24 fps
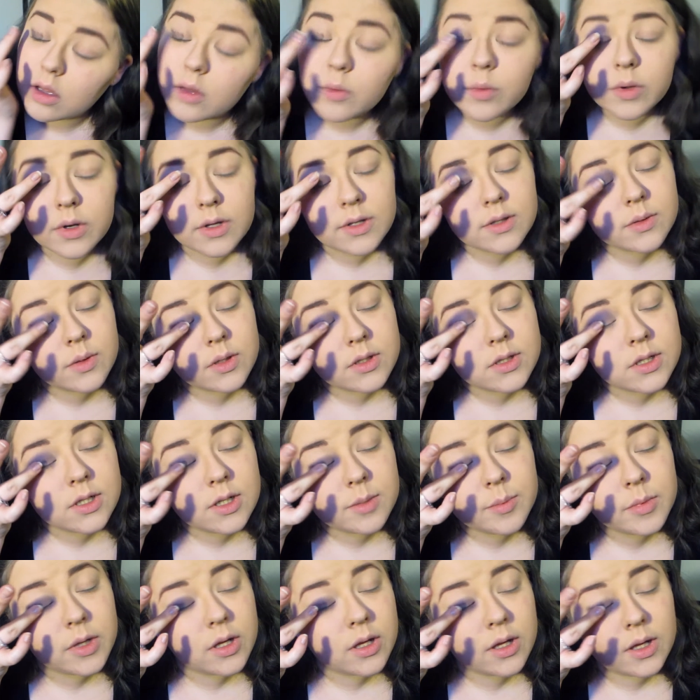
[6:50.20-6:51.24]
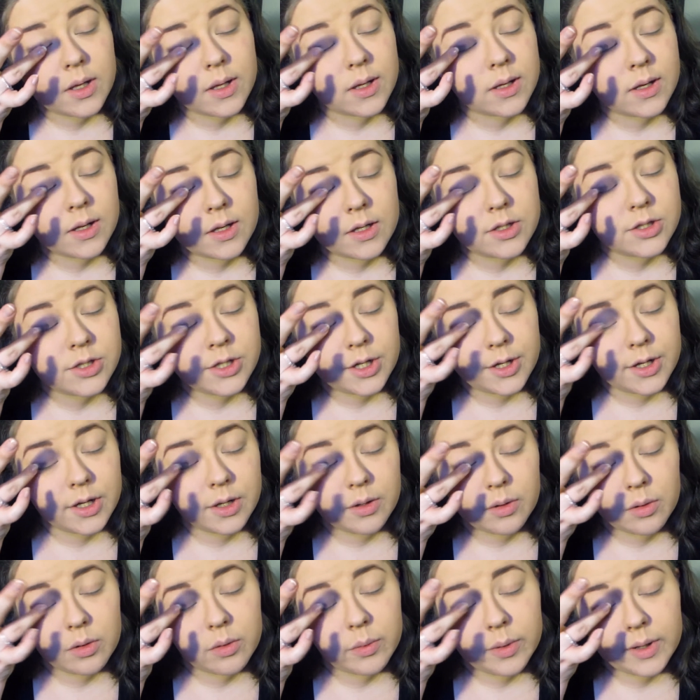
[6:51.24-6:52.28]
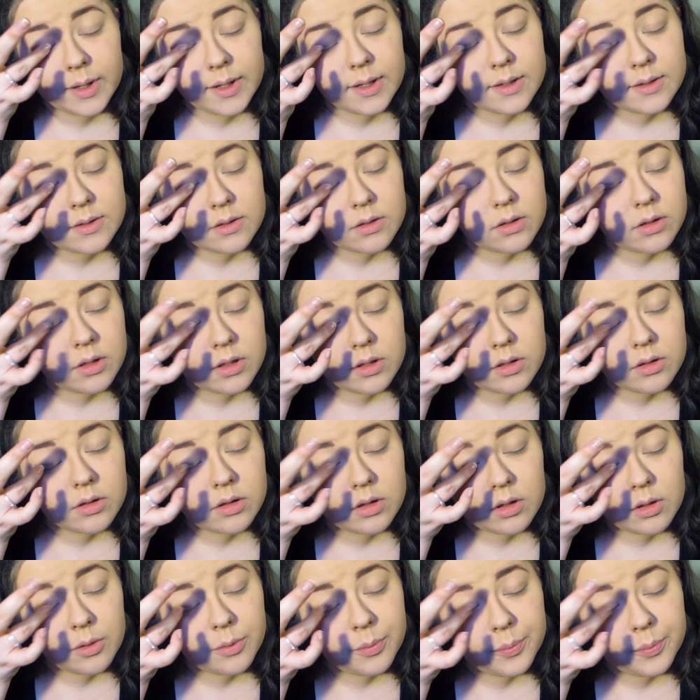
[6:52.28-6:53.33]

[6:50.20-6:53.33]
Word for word: When I swatched it on my hand, it sheared out quite easily, so